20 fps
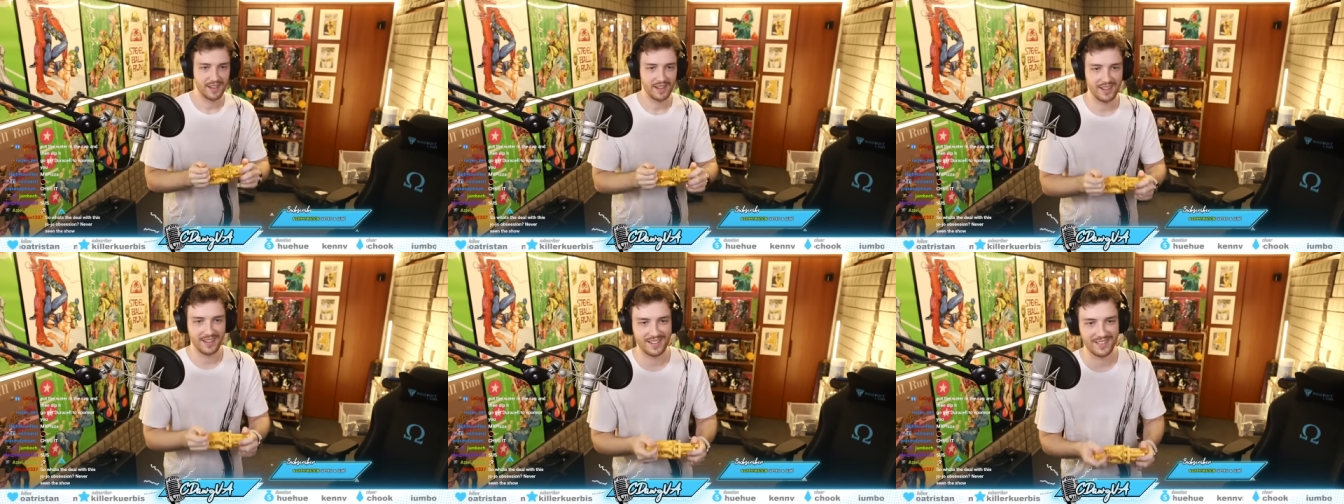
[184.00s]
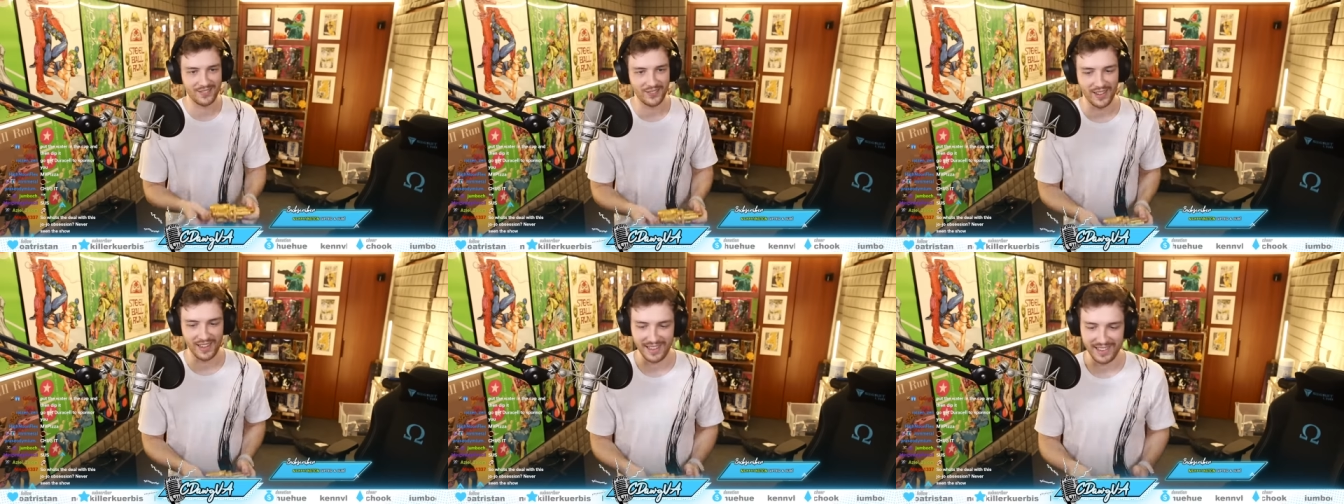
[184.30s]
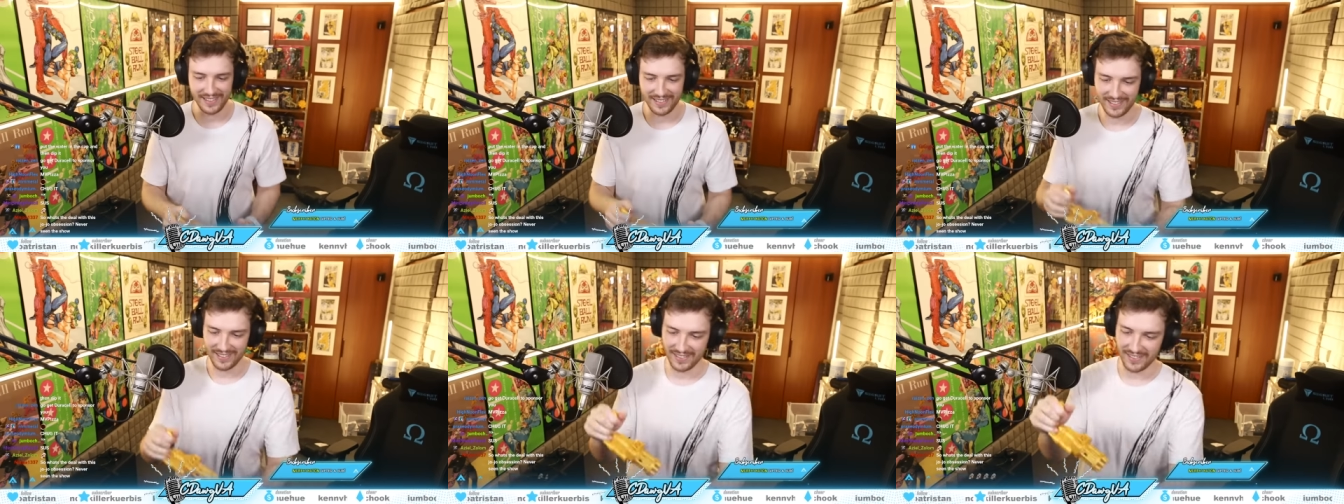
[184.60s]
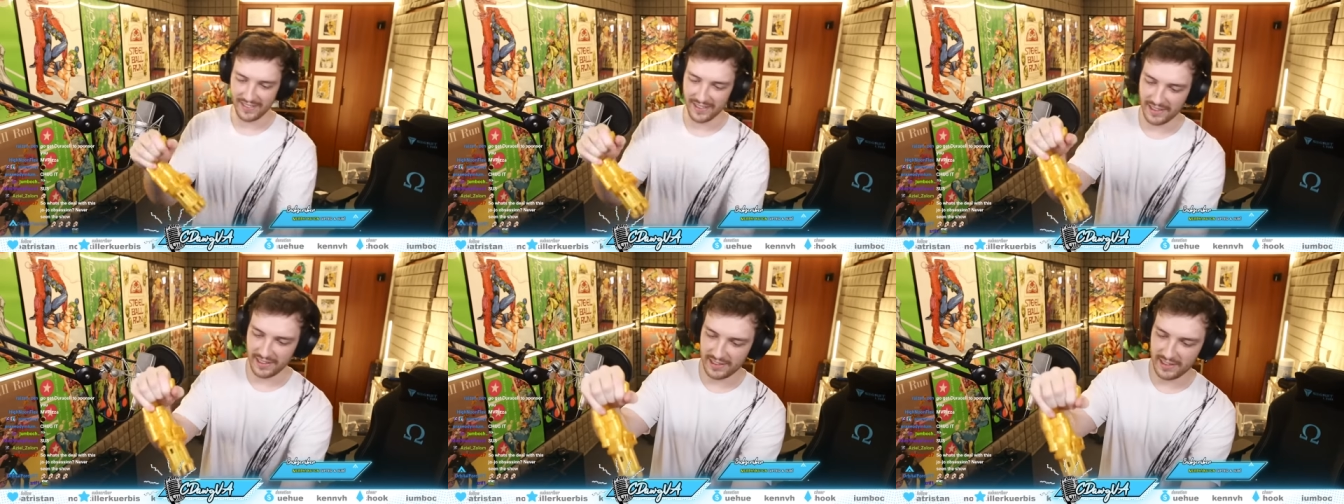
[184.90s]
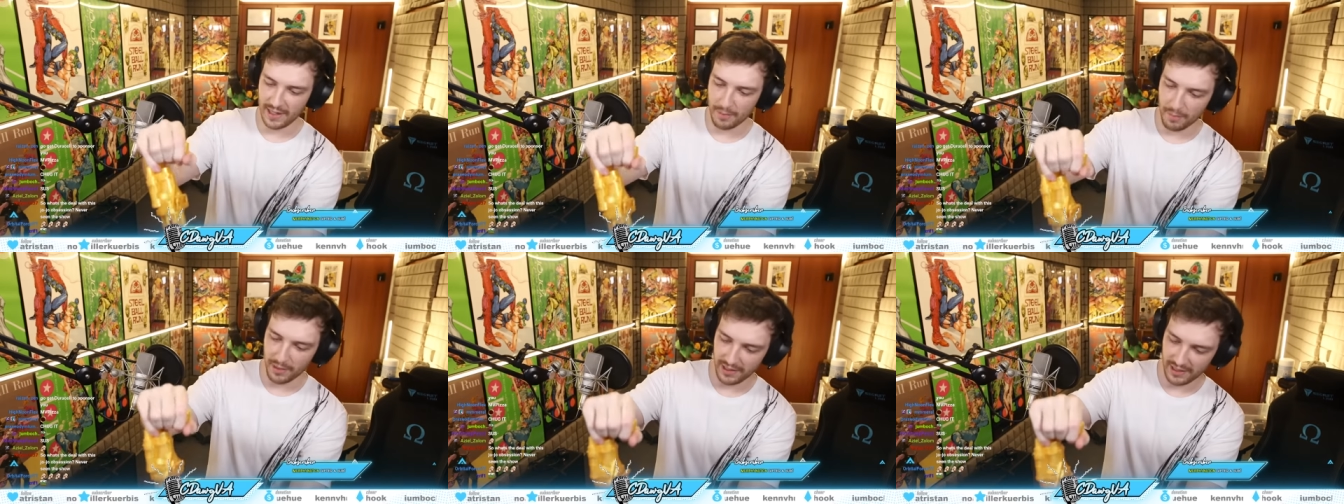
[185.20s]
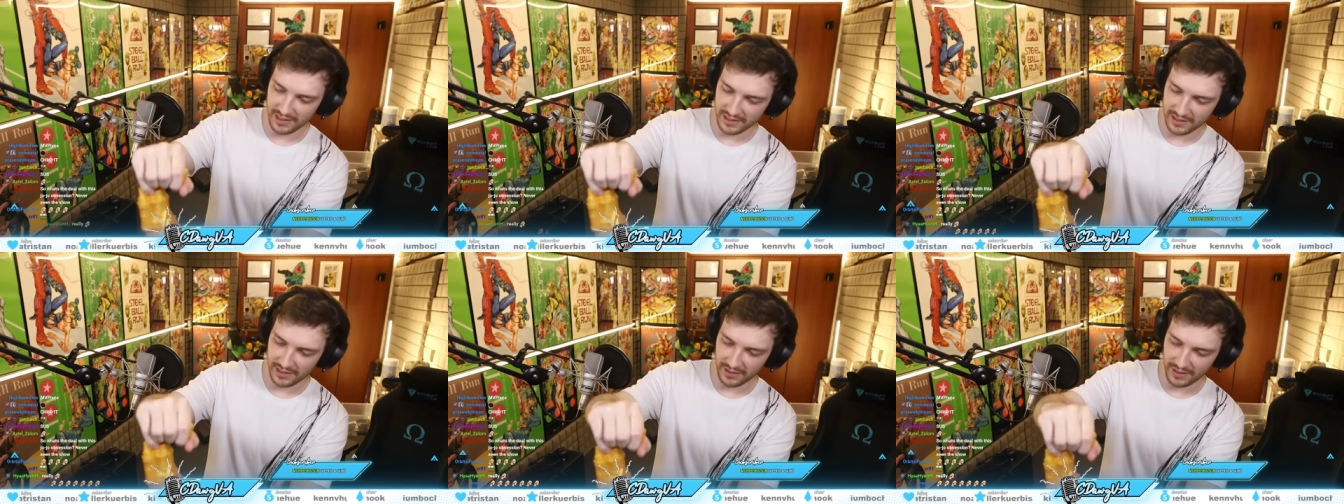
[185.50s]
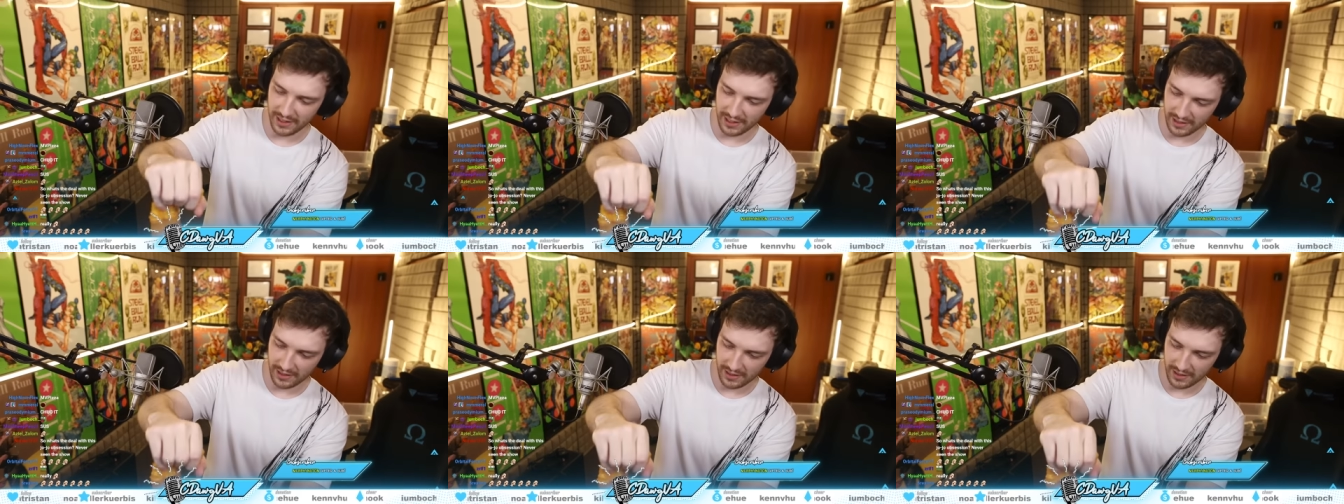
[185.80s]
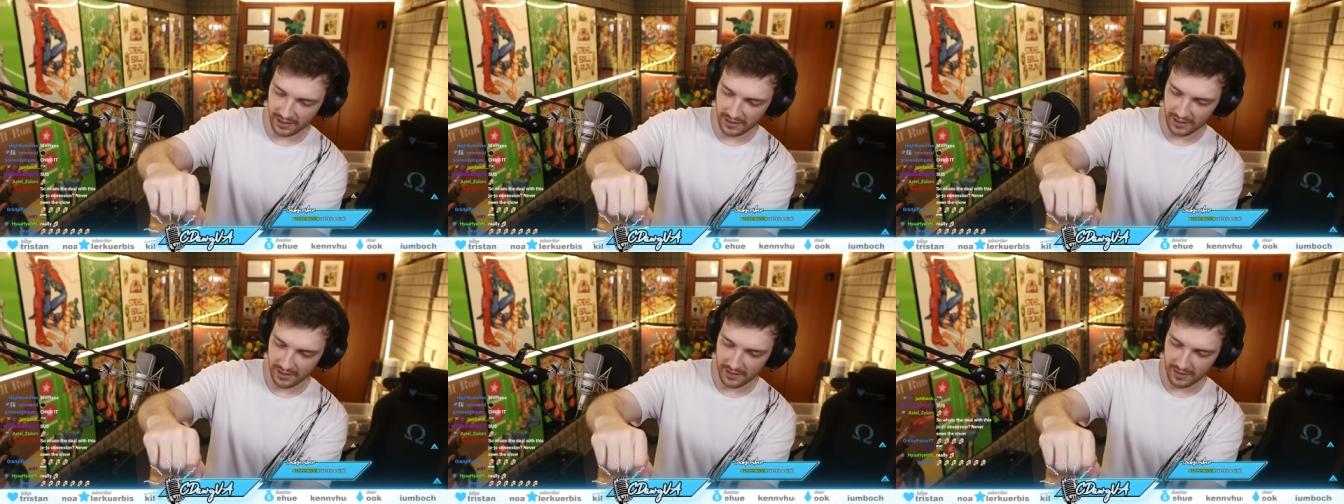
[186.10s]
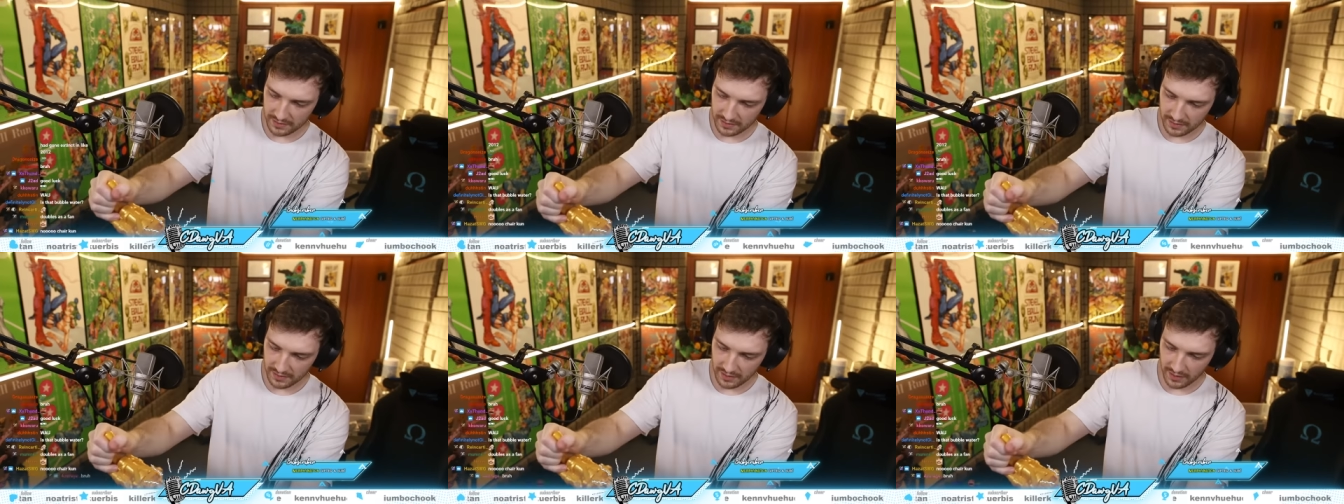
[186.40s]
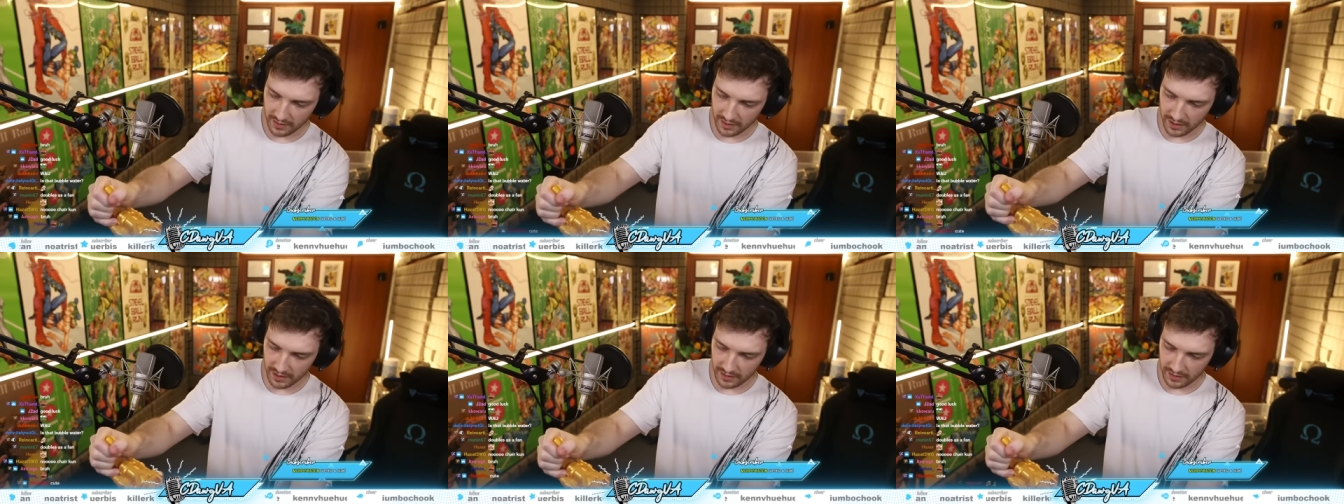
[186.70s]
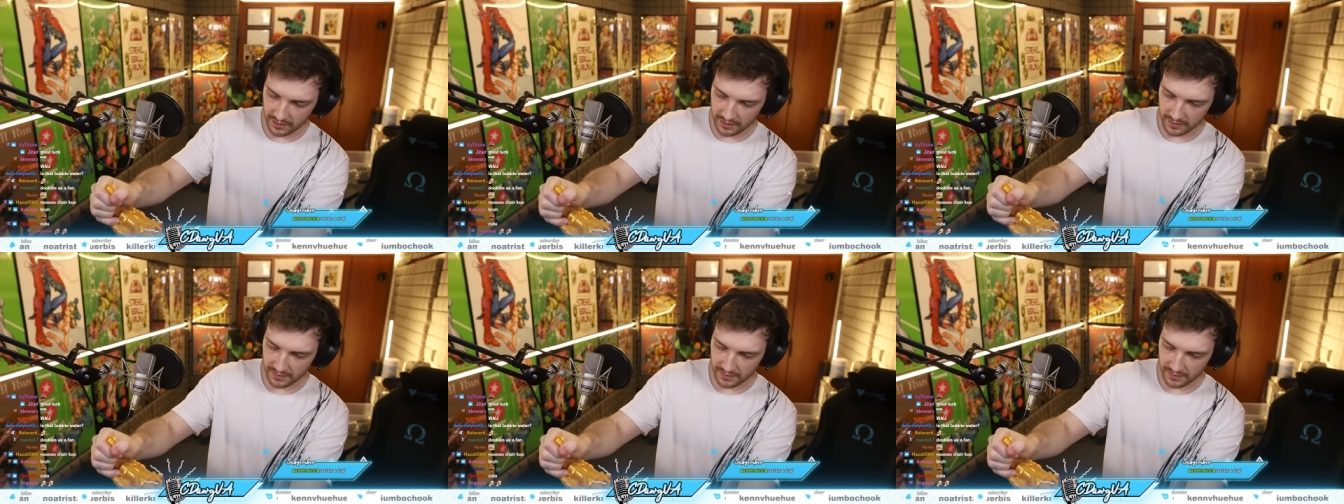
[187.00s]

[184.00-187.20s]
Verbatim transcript: Oh my god. All right, let's dump it. Let's dunk it in. All right.